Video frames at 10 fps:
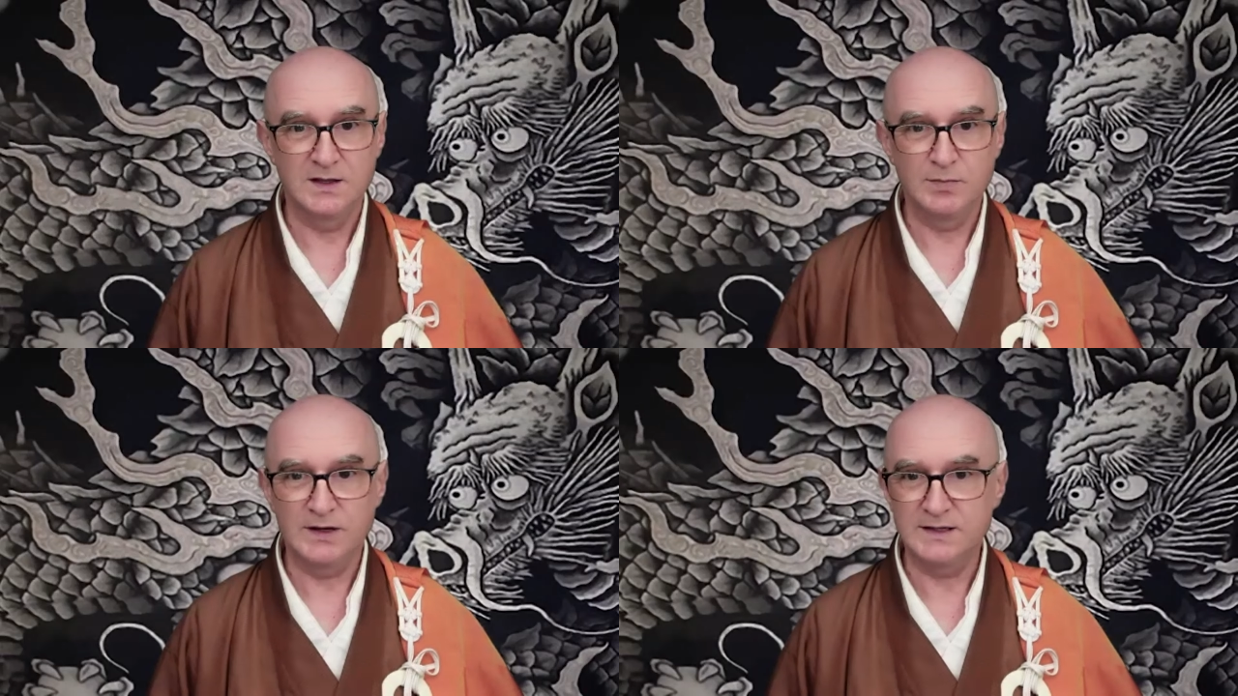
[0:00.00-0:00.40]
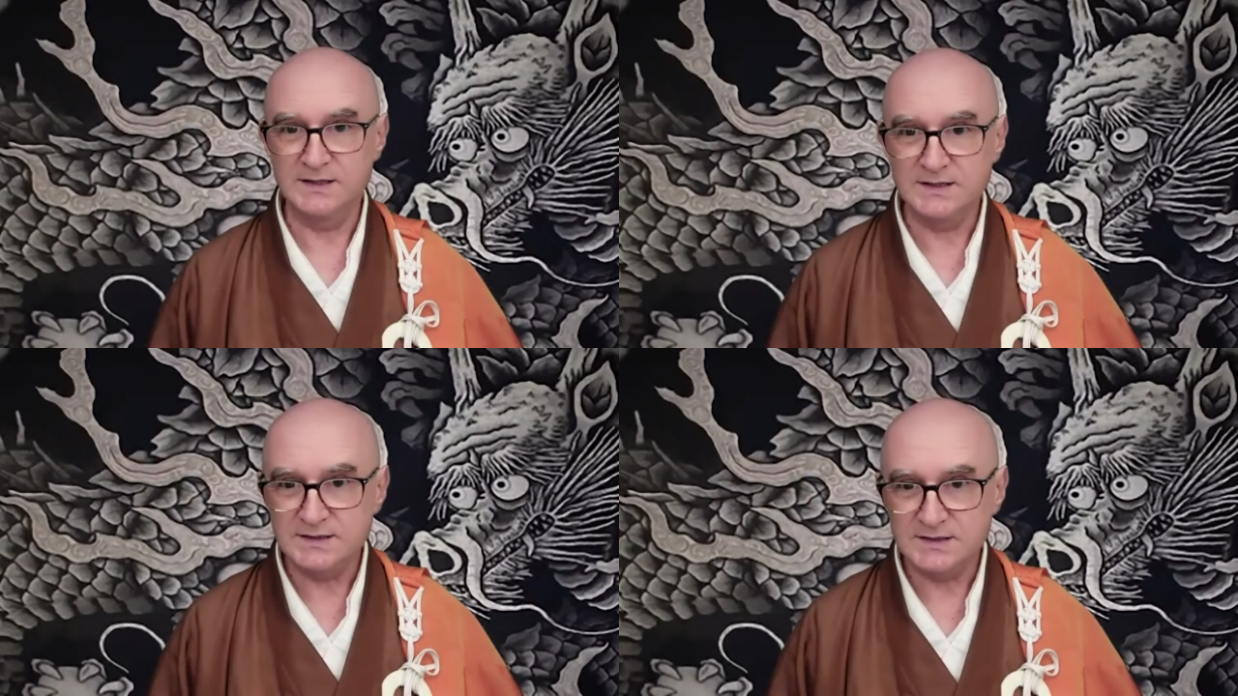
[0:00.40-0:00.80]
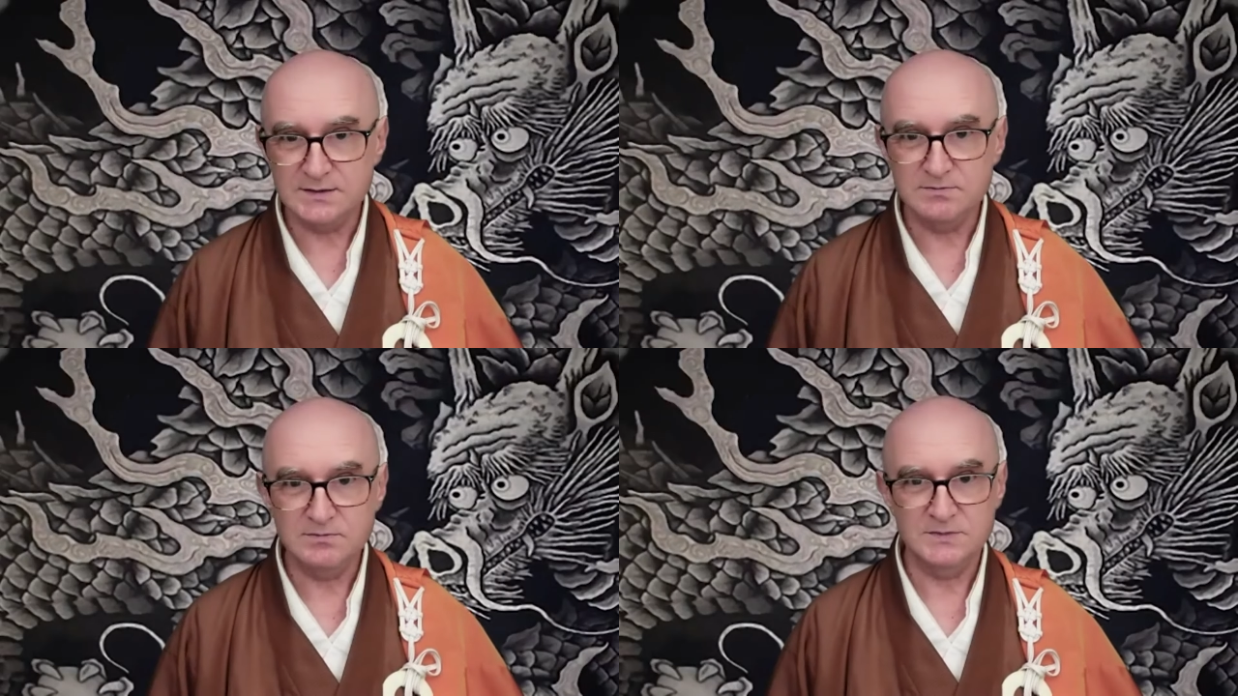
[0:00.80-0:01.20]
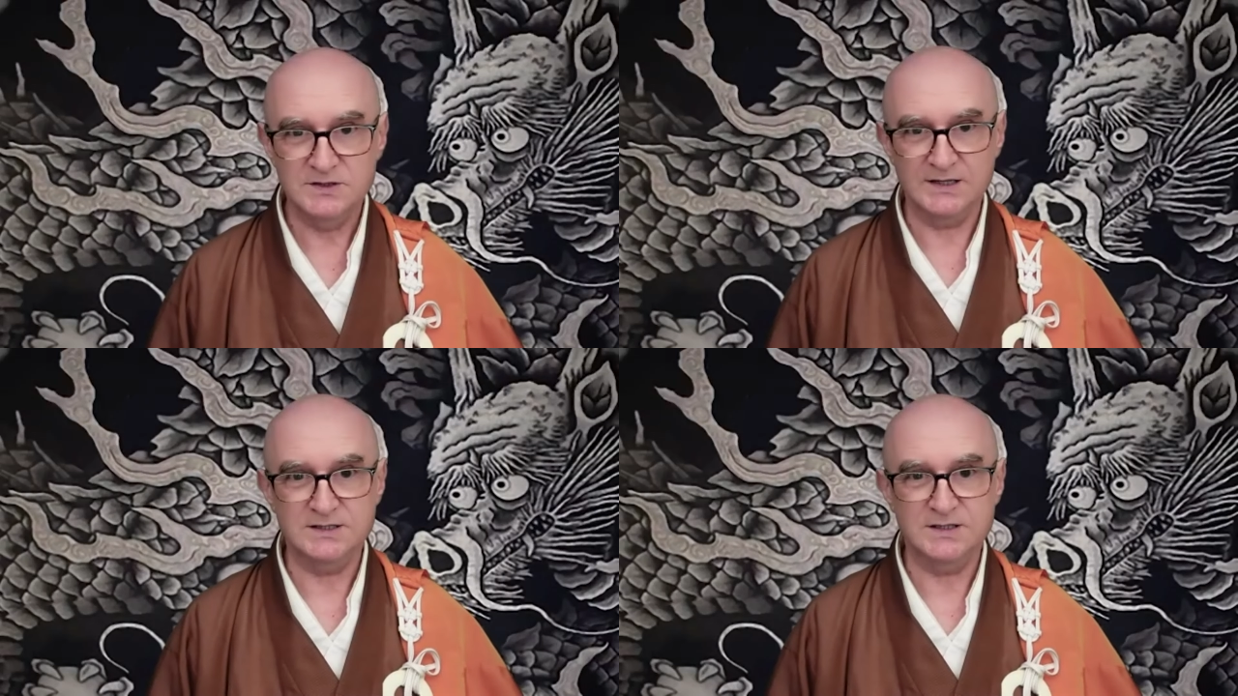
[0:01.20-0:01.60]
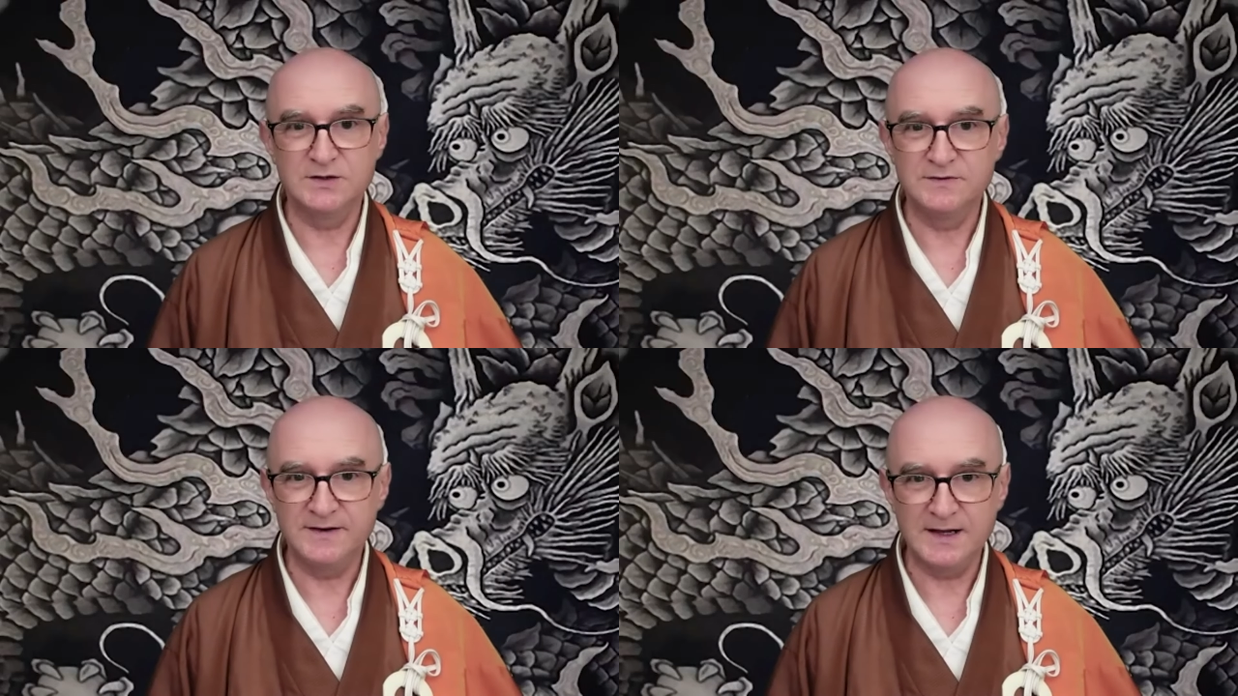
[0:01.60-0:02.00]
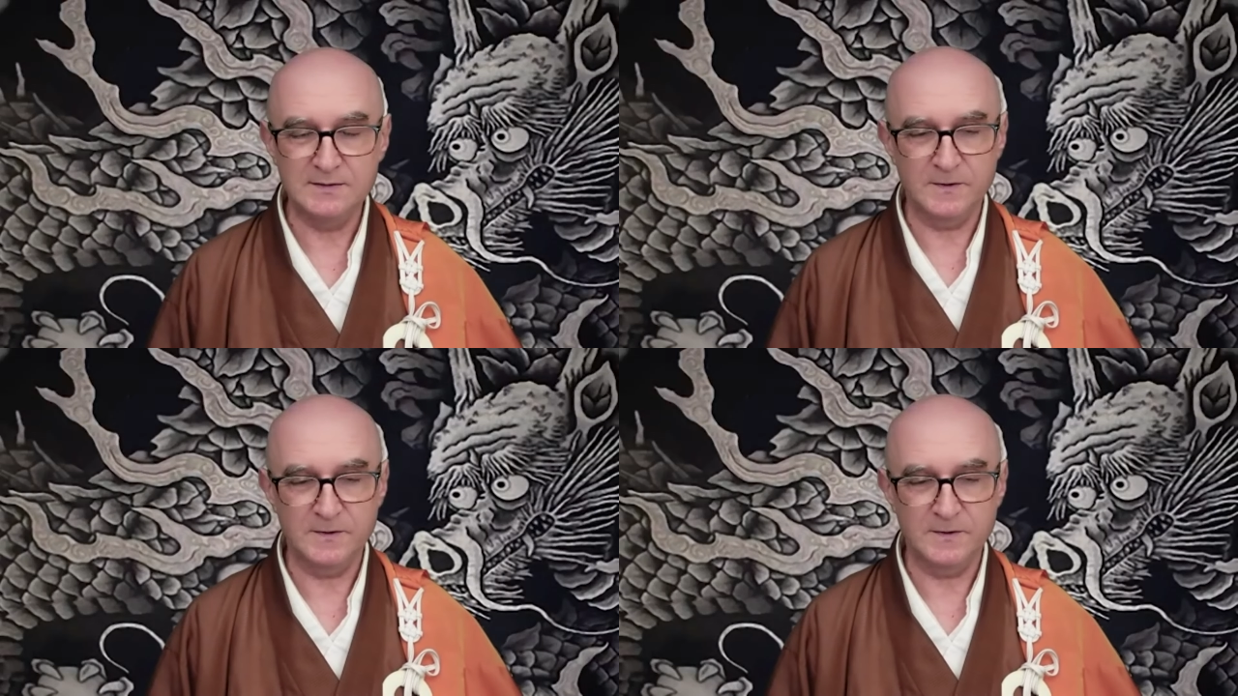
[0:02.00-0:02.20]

but it is just an event